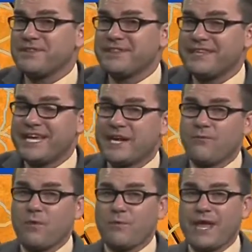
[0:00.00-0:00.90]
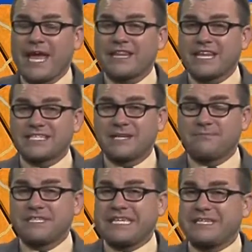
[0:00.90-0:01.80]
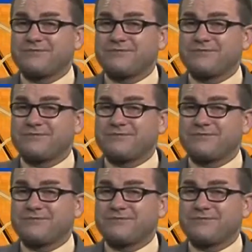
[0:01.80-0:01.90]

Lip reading: than what we had last couple of days.